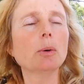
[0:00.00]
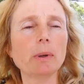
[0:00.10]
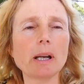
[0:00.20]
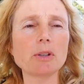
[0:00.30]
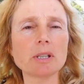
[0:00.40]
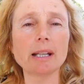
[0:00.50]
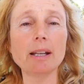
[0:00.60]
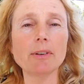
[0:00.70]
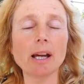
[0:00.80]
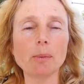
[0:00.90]
We go to the
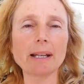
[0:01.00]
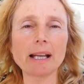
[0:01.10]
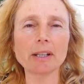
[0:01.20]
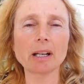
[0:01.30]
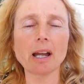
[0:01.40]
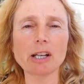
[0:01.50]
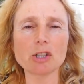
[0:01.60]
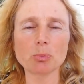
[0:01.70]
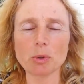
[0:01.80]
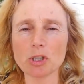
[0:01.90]
liver and we get the
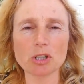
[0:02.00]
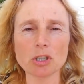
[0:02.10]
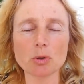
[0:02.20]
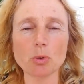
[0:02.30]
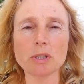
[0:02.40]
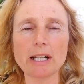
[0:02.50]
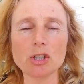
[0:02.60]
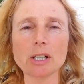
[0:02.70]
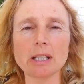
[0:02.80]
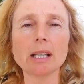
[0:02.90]
glycogen, which is the stored
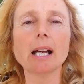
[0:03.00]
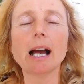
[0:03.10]
energy,